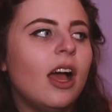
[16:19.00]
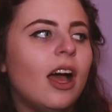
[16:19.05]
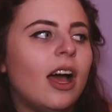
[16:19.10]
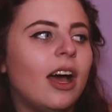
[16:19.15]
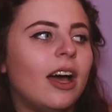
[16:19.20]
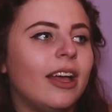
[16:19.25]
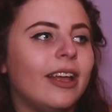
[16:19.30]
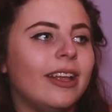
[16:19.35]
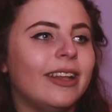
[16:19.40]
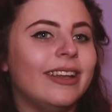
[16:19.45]

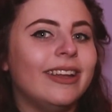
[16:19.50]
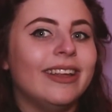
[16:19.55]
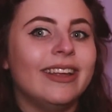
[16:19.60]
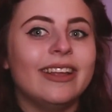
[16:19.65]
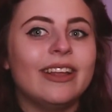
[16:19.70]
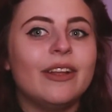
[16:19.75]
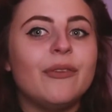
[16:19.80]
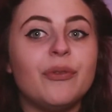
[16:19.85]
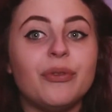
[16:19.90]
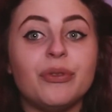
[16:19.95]
And
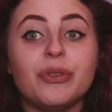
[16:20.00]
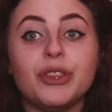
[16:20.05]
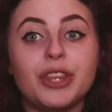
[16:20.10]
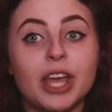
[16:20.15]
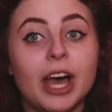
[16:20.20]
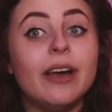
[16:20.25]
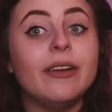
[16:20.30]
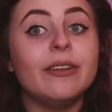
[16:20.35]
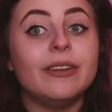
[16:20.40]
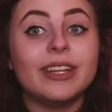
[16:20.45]

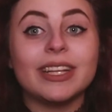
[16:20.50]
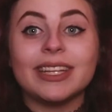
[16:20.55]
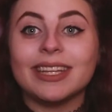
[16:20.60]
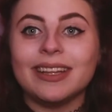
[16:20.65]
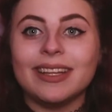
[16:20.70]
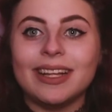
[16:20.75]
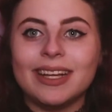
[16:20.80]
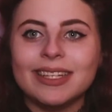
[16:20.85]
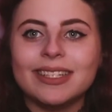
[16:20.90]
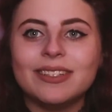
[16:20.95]
that, like the
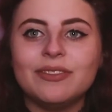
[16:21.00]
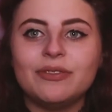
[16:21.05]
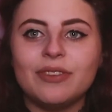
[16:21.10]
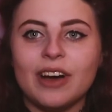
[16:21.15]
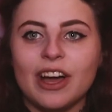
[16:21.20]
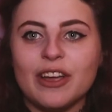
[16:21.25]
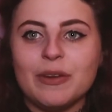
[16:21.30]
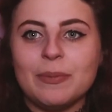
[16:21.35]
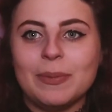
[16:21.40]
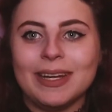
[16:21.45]
last
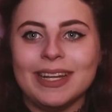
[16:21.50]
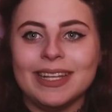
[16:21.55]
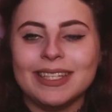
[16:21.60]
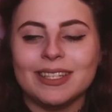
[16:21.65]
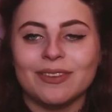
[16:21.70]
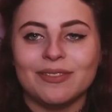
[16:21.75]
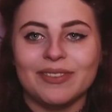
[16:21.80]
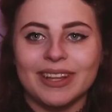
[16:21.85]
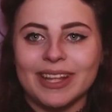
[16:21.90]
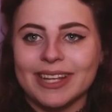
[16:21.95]
5 minutes
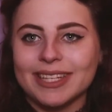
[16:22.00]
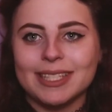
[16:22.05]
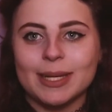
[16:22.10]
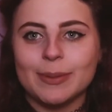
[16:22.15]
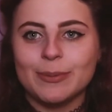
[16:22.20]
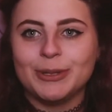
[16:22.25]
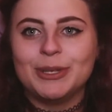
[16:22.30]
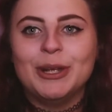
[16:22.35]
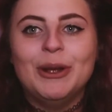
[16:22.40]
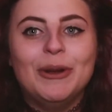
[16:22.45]
of the last
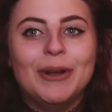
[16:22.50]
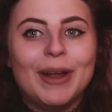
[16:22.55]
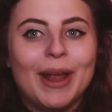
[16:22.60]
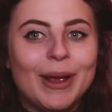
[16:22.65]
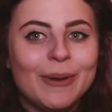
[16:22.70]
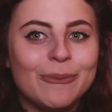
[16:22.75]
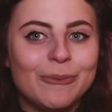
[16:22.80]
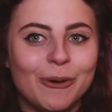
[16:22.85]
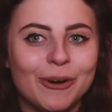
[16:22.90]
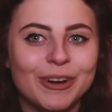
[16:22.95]
episode
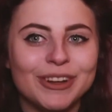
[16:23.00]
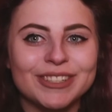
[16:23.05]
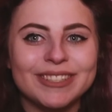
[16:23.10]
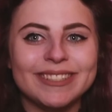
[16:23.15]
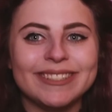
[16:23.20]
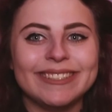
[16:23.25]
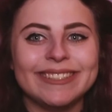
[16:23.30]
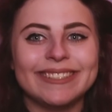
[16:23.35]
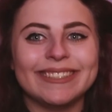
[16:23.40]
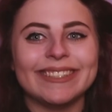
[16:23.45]
I
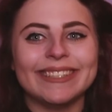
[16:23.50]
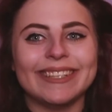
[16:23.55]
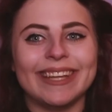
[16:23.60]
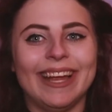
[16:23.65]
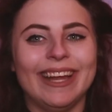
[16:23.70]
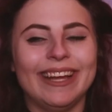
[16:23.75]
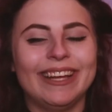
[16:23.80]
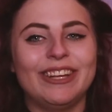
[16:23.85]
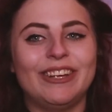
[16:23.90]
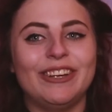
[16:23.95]
watched,
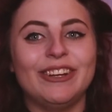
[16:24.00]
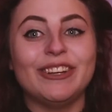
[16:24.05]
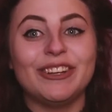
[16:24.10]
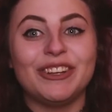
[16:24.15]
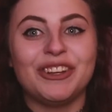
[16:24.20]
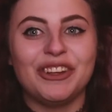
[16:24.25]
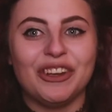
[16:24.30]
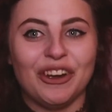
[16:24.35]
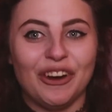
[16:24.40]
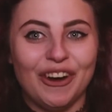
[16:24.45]
like,
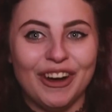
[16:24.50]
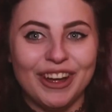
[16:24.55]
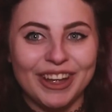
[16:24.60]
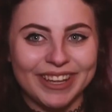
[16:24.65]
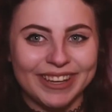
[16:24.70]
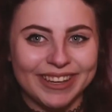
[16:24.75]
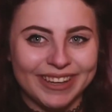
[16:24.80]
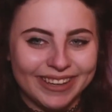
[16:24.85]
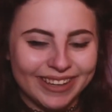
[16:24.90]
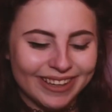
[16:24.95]
good
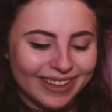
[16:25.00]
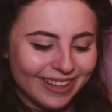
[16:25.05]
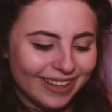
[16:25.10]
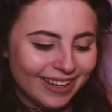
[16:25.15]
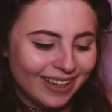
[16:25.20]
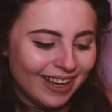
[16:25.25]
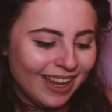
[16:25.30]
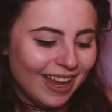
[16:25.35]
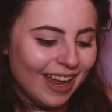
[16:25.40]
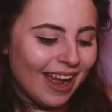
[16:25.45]
god,
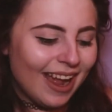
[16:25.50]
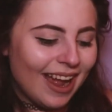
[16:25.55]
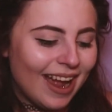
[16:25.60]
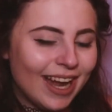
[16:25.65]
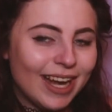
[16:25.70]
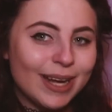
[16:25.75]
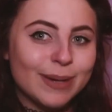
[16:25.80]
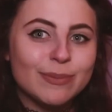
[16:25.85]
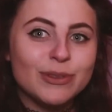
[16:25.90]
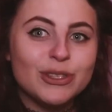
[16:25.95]

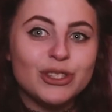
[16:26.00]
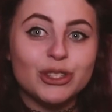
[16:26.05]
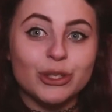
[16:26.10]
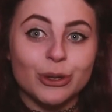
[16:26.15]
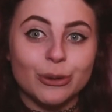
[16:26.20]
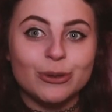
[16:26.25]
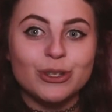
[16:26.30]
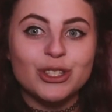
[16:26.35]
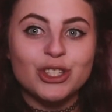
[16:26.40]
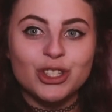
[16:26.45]
I am
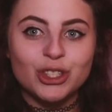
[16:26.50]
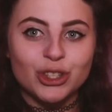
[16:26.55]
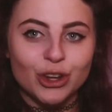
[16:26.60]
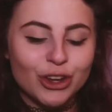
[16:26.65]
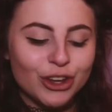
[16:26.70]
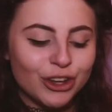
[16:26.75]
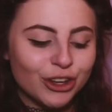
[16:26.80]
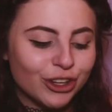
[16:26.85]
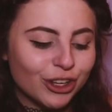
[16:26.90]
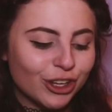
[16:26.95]
so
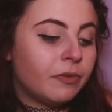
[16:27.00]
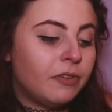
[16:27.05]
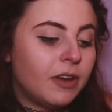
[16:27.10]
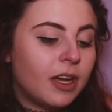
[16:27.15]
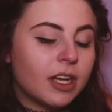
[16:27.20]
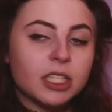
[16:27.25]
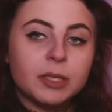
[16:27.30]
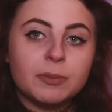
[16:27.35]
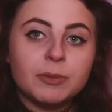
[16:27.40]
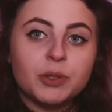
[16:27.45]
shook.
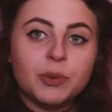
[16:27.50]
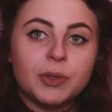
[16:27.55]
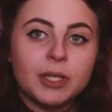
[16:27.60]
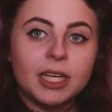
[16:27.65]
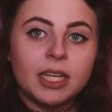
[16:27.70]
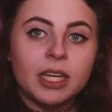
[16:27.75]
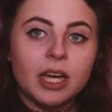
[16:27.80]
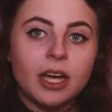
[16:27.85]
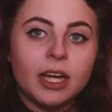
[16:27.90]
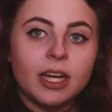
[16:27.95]
Fact number
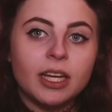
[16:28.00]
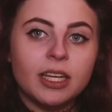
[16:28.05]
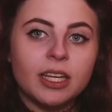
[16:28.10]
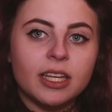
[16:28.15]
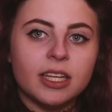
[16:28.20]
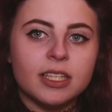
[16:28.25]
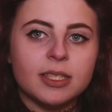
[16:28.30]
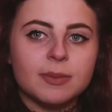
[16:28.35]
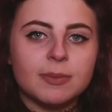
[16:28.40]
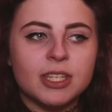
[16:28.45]
29
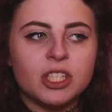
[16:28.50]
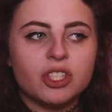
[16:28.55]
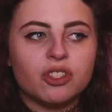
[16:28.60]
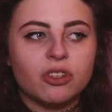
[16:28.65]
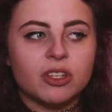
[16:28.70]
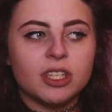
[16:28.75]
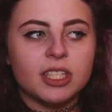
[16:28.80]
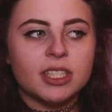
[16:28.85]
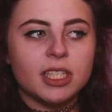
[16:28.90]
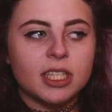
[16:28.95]
is my
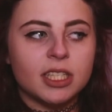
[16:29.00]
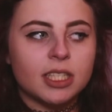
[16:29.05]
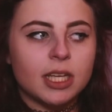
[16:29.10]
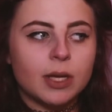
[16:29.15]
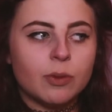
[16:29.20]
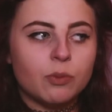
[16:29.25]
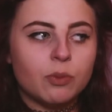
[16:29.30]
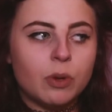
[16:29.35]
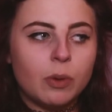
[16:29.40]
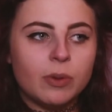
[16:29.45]
strongest sense, I
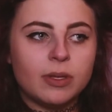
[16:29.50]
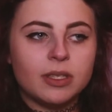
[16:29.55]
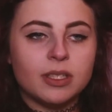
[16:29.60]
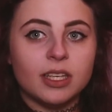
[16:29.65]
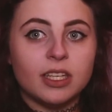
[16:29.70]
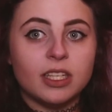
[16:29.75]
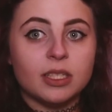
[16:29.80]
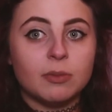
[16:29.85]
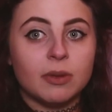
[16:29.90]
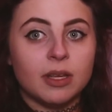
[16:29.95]
would probably
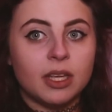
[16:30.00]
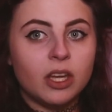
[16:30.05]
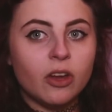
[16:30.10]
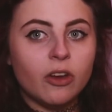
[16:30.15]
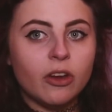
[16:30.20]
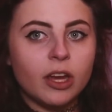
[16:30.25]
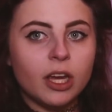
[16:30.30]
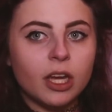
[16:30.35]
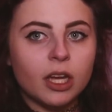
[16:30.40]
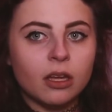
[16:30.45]
say, is my
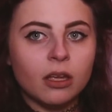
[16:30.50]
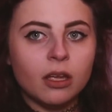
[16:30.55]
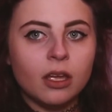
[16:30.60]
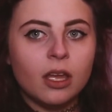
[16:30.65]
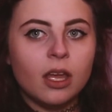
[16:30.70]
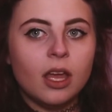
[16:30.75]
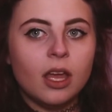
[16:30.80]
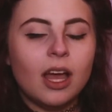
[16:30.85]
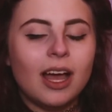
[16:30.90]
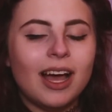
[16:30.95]
hearing.
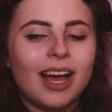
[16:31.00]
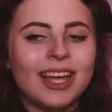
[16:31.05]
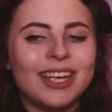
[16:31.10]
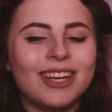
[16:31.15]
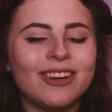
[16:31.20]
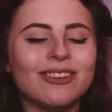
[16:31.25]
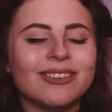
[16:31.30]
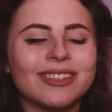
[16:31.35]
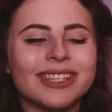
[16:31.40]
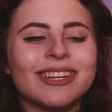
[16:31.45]
I
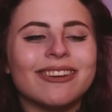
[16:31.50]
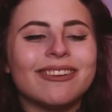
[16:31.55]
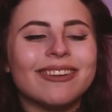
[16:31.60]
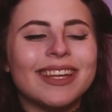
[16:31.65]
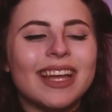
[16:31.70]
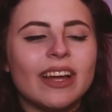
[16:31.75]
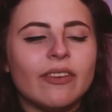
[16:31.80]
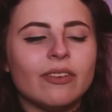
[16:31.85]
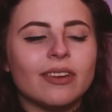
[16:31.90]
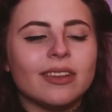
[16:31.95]
hear
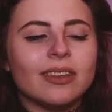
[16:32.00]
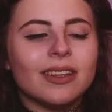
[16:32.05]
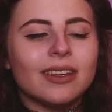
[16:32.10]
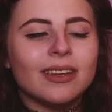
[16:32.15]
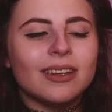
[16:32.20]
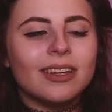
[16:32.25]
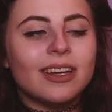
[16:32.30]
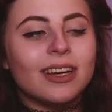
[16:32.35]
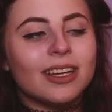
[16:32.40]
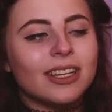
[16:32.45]
literally
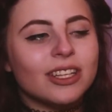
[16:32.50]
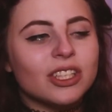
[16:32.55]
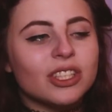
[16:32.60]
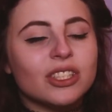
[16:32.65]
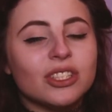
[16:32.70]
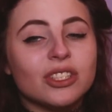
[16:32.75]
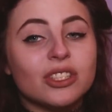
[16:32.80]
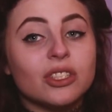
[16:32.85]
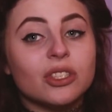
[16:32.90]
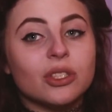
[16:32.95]
everything and
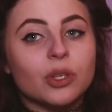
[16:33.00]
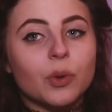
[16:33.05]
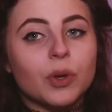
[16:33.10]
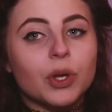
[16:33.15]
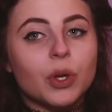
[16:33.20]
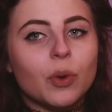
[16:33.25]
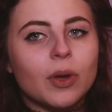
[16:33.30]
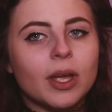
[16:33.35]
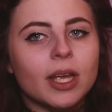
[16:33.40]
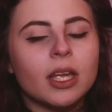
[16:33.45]
it's so
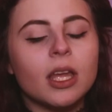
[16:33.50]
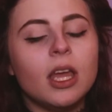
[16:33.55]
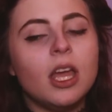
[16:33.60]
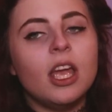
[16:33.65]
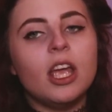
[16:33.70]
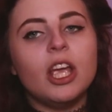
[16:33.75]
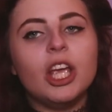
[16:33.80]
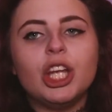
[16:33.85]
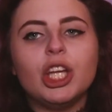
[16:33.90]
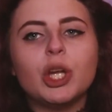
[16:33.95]
annoying.
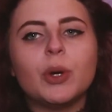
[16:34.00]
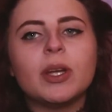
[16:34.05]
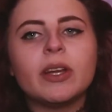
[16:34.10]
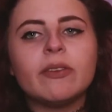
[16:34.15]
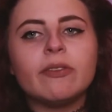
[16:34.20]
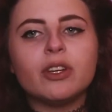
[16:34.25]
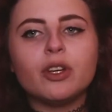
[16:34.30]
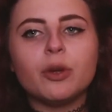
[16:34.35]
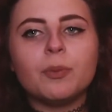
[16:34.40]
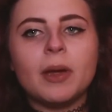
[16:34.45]
You know,
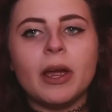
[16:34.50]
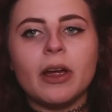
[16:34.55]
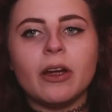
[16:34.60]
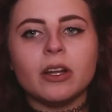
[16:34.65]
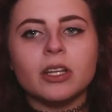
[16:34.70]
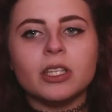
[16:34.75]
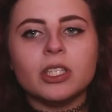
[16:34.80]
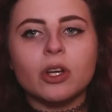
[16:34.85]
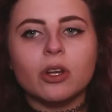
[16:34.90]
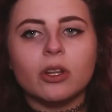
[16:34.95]
whenever your
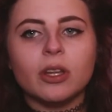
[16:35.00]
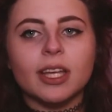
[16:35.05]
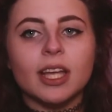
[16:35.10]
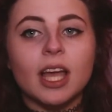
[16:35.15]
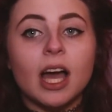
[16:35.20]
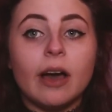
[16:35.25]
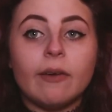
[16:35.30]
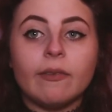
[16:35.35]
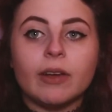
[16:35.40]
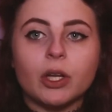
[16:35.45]
parents are like
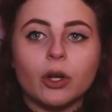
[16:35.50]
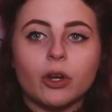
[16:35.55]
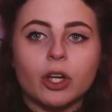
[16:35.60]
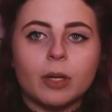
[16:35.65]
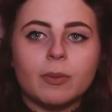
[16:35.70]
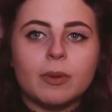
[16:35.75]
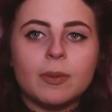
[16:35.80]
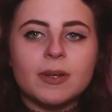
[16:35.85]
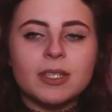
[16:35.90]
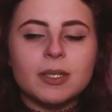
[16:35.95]
having an
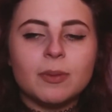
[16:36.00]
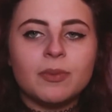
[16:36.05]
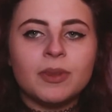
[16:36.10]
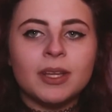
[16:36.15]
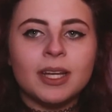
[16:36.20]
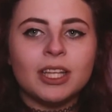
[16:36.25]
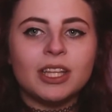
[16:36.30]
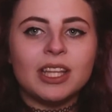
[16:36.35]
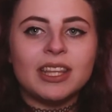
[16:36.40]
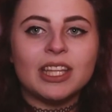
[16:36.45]
argument about
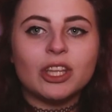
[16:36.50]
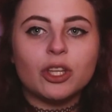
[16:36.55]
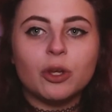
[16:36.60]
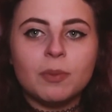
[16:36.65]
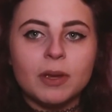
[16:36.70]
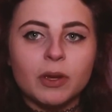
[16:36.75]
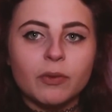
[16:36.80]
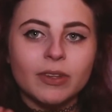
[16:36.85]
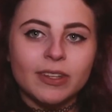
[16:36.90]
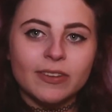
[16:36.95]
something and they think they're
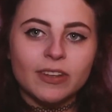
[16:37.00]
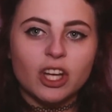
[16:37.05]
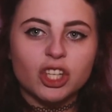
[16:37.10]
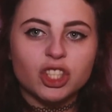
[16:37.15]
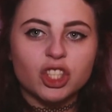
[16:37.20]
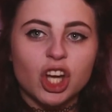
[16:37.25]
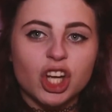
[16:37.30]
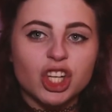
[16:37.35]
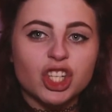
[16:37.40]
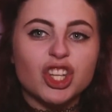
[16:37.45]
being really
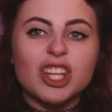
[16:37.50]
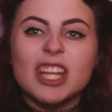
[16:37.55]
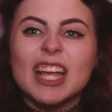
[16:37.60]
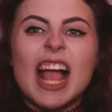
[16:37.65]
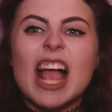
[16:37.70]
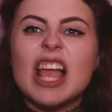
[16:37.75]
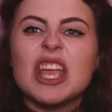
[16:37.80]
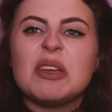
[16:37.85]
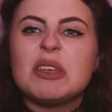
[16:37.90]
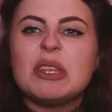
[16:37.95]
hush hush and they're
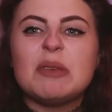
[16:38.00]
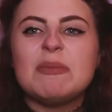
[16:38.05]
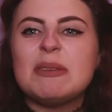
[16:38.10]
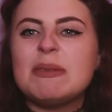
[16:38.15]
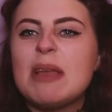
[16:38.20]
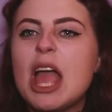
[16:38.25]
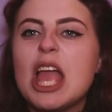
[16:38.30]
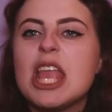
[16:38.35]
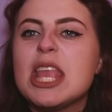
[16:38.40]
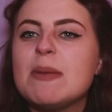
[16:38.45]

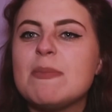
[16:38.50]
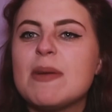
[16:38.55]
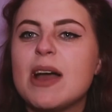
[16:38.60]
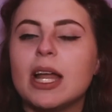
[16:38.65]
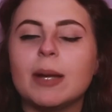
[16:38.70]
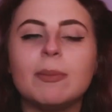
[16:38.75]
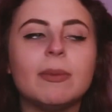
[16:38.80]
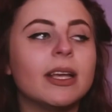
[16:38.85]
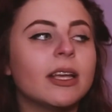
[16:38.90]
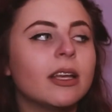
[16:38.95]
like, and
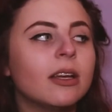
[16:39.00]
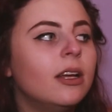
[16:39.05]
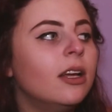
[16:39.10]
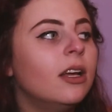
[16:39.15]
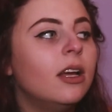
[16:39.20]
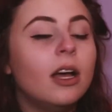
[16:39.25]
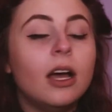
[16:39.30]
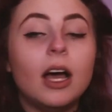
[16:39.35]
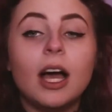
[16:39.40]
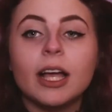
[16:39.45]
I'm like,
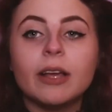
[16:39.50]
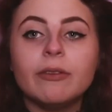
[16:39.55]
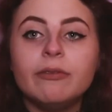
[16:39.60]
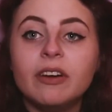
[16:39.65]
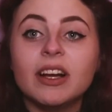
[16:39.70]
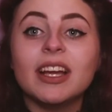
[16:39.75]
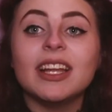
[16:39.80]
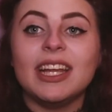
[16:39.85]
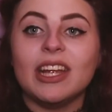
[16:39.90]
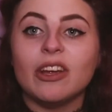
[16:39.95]
I can
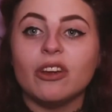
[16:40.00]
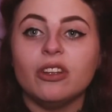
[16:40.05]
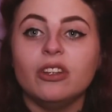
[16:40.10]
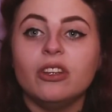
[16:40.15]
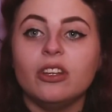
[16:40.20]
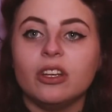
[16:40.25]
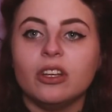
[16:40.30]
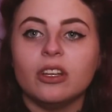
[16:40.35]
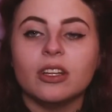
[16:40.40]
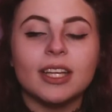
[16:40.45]
fucking hear
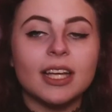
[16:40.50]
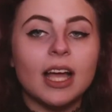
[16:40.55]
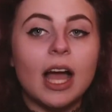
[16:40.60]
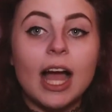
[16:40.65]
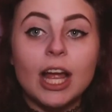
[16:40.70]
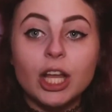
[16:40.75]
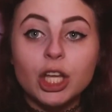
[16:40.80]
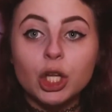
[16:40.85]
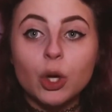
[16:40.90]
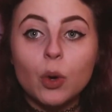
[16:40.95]
you. Like,
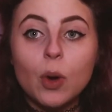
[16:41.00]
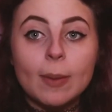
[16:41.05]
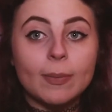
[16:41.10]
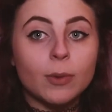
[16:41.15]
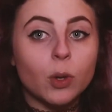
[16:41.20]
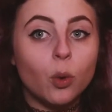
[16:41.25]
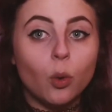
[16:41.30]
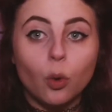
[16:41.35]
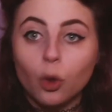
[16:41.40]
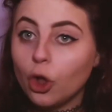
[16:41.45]
I know I'm
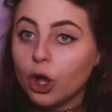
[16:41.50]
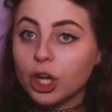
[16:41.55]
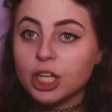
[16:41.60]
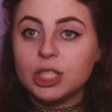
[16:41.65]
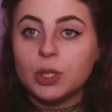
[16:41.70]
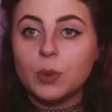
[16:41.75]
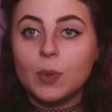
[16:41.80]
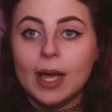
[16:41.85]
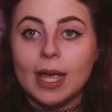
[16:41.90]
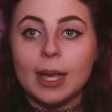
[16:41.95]
the whole
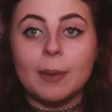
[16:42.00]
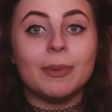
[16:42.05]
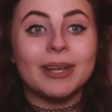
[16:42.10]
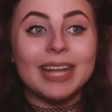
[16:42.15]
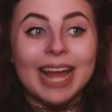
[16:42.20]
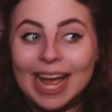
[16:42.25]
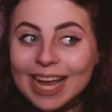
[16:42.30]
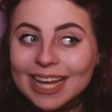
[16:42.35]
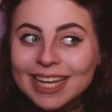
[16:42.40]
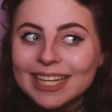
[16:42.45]
house away,
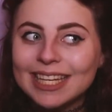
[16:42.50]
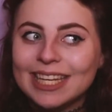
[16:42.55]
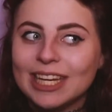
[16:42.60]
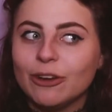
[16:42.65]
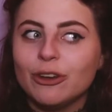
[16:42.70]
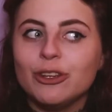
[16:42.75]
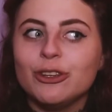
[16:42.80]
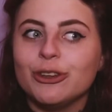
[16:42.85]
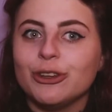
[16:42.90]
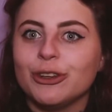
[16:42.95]
but I can
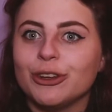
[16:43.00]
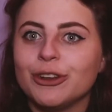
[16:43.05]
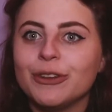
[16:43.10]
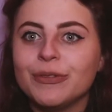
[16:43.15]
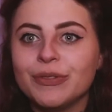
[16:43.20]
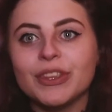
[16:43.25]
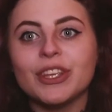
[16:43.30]
hear you.